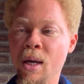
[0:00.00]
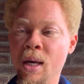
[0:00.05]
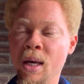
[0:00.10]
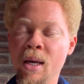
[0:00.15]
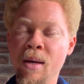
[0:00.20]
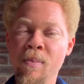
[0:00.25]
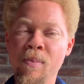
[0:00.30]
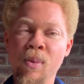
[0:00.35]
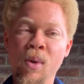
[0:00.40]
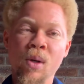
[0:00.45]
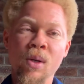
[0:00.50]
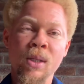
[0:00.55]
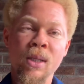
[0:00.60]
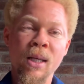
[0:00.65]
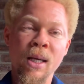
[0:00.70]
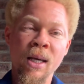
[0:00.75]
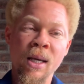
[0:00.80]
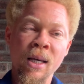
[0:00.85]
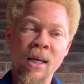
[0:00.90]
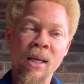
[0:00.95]
a plus
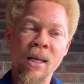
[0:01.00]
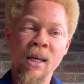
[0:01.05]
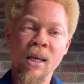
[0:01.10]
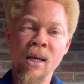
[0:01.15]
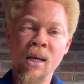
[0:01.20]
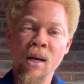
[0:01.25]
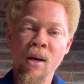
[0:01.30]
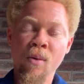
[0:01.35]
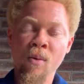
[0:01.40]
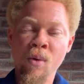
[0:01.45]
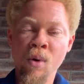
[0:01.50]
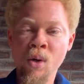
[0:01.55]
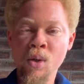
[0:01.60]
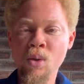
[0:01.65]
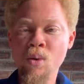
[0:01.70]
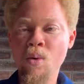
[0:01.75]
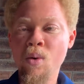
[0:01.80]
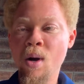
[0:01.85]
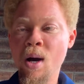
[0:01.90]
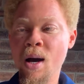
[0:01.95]
a. We
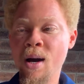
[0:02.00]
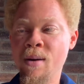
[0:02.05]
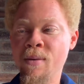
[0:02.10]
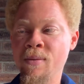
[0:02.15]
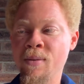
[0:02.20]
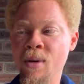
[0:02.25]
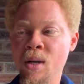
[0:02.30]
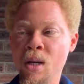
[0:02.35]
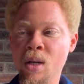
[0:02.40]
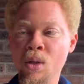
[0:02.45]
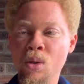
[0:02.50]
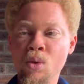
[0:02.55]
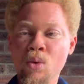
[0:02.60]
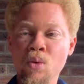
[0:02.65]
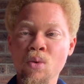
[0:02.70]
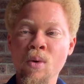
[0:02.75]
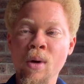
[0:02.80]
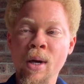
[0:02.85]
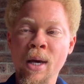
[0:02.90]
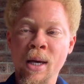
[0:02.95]
also have
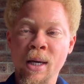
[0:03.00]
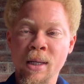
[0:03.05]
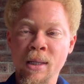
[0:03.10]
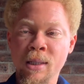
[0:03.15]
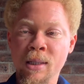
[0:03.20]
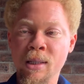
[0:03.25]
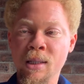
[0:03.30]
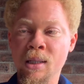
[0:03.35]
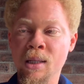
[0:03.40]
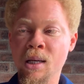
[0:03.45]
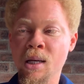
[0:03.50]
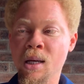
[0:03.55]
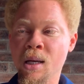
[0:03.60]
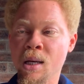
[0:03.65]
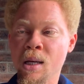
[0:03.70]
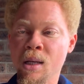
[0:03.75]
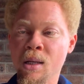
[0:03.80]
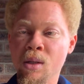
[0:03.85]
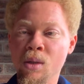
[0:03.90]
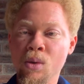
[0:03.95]
2x,
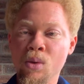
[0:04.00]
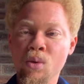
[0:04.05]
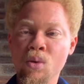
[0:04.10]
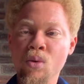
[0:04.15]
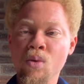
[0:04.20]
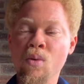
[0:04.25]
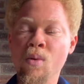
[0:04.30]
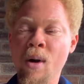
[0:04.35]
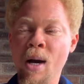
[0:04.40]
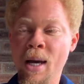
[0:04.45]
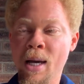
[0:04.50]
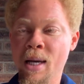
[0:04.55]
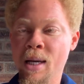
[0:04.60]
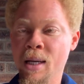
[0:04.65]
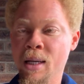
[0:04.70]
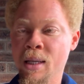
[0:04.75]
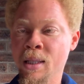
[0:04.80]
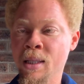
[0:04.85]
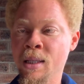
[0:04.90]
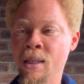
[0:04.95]
2y.
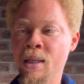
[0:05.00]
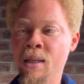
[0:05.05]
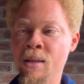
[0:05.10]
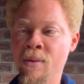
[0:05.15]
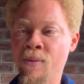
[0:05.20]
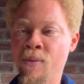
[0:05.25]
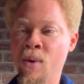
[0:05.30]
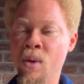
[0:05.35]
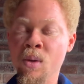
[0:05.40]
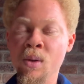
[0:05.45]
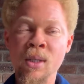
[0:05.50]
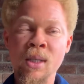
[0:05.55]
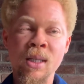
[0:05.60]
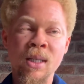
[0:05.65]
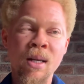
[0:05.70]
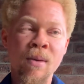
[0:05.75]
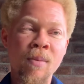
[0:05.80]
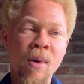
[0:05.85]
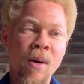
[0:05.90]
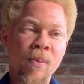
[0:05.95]
It follows the
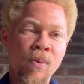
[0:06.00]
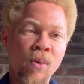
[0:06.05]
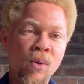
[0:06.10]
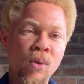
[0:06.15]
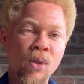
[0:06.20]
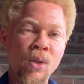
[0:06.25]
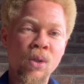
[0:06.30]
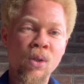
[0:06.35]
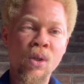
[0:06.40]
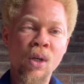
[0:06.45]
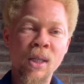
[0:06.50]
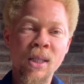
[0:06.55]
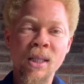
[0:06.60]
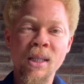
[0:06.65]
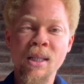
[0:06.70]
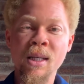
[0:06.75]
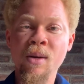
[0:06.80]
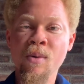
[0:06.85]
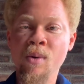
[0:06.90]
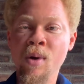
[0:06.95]
same approach. Just the
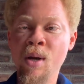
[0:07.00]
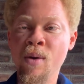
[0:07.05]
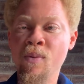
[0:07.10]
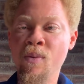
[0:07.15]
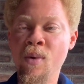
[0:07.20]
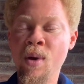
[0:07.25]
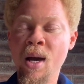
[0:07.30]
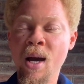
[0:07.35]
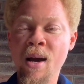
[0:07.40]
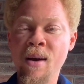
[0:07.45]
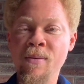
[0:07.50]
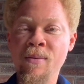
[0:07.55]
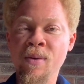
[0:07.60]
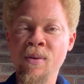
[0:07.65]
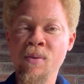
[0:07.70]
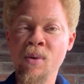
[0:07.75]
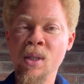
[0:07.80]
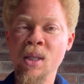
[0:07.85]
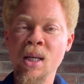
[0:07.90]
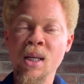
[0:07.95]
same way if
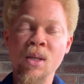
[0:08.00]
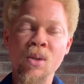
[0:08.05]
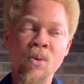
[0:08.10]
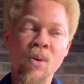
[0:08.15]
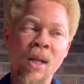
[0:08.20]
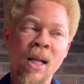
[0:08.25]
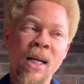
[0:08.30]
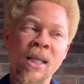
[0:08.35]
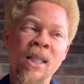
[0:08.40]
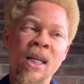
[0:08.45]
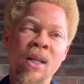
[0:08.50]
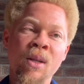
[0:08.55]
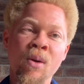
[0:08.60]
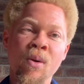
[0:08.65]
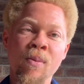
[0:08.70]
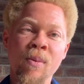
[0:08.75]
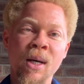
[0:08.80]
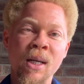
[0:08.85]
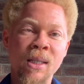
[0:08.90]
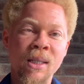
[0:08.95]
we take it to larger
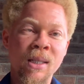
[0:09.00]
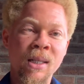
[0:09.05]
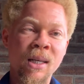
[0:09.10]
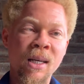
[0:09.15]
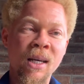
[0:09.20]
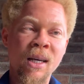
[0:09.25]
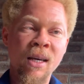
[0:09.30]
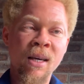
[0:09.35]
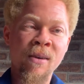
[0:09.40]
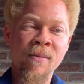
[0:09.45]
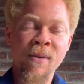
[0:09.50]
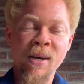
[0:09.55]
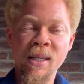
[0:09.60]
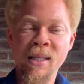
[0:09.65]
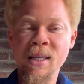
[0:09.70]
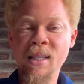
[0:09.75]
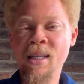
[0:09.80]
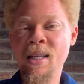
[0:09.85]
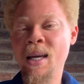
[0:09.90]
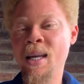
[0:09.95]
numbers. If I
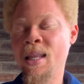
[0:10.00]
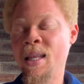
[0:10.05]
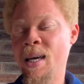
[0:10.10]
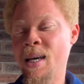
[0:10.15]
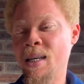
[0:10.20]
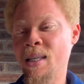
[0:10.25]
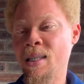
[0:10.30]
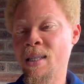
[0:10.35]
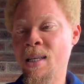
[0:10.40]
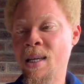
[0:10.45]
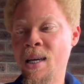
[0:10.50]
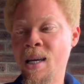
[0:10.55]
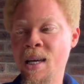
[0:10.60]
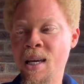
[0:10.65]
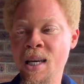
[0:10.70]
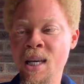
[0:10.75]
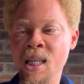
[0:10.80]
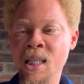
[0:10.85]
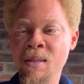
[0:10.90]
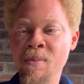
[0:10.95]
say 10x,
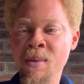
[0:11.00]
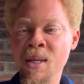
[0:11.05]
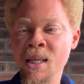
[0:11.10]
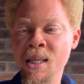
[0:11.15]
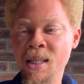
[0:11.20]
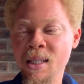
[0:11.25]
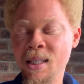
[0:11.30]
it means